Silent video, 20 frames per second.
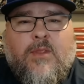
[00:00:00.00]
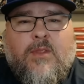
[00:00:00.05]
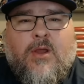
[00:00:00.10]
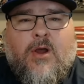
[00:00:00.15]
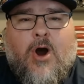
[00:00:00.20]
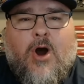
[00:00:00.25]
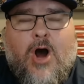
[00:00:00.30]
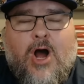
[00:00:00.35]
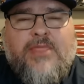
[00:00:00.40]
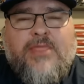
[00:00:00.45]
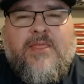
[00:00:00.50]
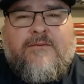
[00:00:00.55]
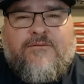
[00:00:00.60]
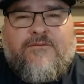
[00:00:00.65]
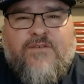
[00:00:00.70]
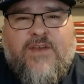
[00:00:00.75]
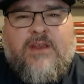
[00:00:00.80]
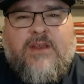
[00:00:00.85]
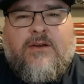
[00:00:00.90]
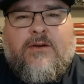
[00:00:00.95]
on the
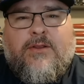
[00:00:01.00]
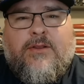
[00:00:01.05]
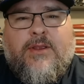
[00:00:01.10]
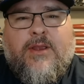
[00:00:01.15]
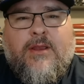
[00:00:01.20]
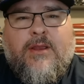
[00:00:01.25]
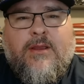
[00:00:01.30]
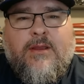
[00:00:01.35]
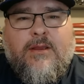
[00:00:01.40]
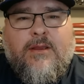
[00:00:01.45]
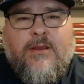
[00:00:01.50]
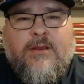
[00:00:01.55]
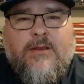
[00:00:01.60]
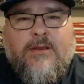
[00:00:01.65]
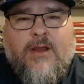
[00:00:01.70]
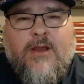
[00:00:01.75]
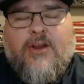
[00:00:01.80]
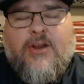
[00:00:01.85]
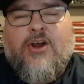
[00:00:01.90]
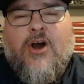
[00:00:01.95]
field
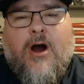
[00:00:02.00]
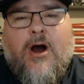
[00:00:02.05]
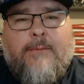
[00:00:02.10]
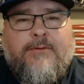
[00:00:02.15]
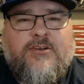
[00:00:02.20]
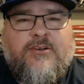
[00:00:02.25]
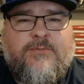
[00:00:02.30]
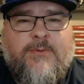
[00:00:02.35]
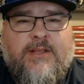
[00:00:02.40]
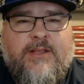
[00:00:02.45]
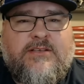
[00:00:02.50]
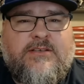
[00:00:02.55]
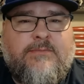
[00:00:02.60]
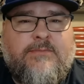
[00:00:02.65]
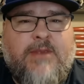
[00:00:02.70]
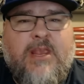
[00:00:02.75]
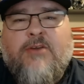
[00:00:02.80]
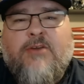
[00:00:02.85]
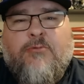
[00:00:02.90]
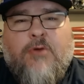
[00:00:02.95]
accomplishments,
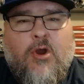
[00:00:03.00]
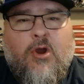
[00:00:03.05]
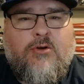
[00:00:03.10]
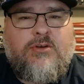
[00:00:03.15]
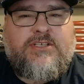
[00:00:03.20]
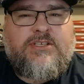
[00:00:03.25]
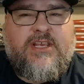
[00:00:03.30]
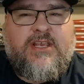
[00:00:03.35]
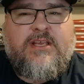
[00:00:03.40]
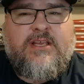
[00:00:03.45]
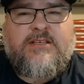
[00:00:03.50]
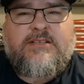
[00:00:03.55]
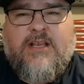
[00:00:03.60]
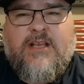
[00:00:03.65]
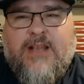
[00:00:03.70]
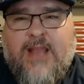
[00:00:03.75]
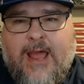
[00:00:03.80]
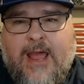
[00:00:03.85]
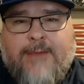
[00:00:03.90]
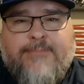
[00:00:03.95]
Pete Rose is
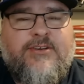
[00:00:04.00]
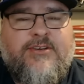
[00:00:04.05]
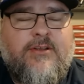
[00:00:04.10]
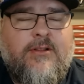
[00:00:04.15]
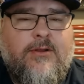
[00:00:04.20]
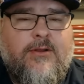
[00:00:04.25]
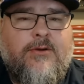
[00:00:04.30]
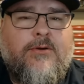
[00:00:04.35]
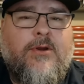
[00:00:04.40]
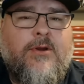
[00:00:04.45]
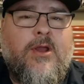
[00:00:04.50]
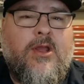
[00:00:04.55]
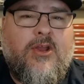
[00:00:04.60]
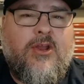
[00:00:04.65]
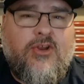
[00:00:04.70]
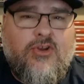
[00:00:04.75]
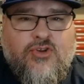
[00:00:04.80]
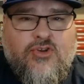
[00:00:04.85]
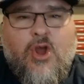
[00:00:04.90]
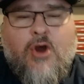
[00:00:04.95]
an absolute,
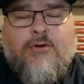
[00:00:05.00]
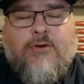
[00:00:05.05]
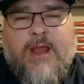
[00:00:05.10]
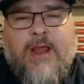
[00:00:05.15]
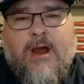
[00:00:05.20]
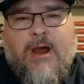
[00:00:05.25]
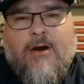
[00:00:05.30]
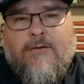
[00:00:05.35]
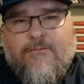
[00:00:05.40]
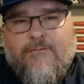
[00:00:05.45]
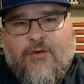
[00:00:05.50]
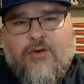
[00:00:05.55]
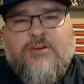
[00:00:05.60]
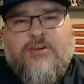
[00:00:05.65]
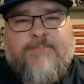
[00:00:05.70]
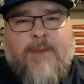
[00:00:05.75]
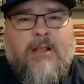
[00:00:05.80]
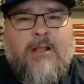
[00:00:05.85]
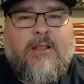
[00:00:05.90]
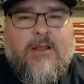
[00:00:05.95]
no doubt,
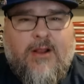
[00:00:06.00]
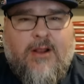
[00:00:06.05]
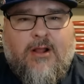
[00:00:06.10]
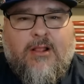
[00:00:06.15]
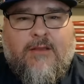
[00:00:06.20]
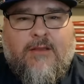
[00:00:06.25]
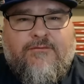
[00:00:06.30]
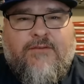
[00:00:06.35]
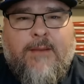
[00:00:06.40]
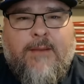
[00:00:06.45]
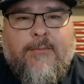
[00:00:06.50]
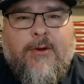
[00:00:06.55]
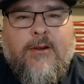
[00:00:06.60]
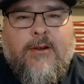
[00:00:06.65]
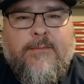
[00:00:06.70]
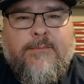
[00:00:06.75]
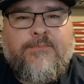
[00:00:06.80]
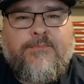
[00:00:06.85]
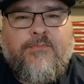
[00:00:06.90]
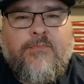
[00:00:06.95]
first ballot Hall of Famer.
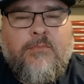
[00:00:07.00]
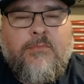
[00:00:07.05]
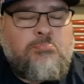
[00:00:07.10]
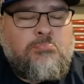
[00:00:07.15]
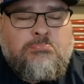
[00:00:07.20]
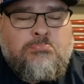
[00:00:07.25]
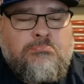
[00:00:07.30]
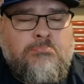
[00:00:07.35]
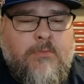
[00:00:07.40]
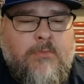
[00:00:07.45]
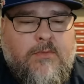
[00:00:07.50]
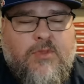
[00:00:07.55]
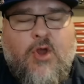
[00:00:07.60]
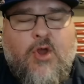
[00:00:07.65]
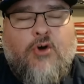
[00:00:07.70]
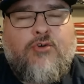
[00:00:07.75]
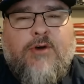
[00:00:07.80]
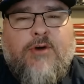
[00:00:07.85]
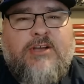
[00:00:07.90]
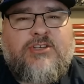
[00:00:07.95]

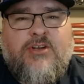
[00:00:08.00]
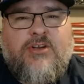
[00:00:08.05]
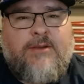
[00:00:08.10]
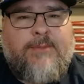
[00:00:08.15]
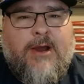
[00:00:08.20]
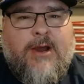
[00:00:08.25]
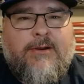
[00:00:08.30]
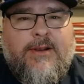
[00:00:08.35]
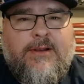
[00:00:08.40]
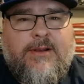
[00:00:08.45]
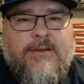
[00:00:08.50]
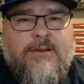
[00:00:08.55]
No question about it.